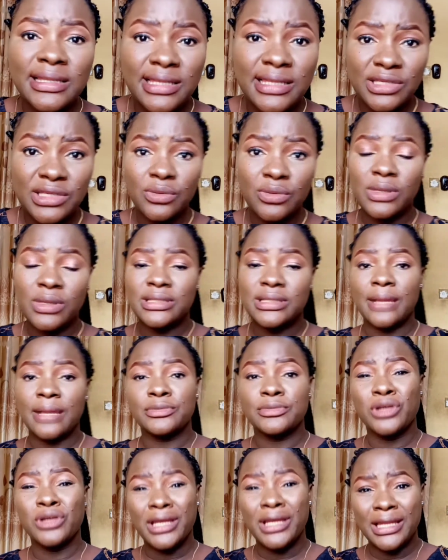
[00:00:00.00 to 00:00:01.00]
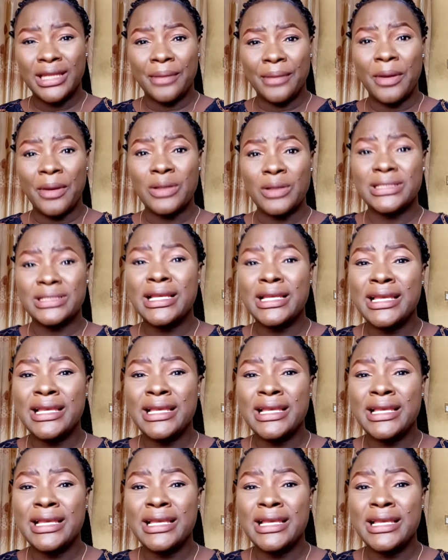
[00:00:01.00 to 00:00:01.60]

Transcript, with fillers: these ones I'm talking about